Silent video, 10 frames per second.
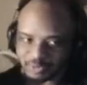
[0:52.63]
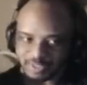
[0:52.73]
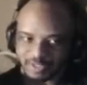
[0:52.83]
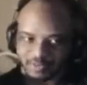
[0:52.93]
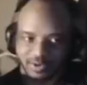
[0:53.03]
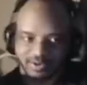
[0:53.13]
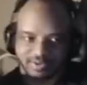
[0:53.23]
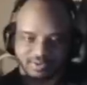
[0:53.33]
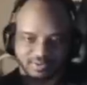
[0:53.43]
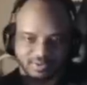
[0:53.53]
Why, why
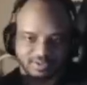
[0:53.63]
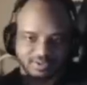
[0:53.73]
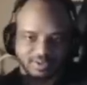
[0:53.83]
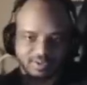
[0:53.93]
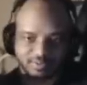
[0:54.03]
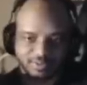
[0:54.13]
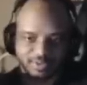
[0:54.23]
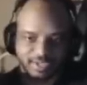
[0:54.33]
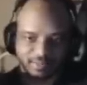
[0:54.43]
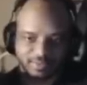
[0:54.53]
are you calling me? What
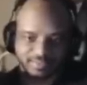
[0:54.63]
happened?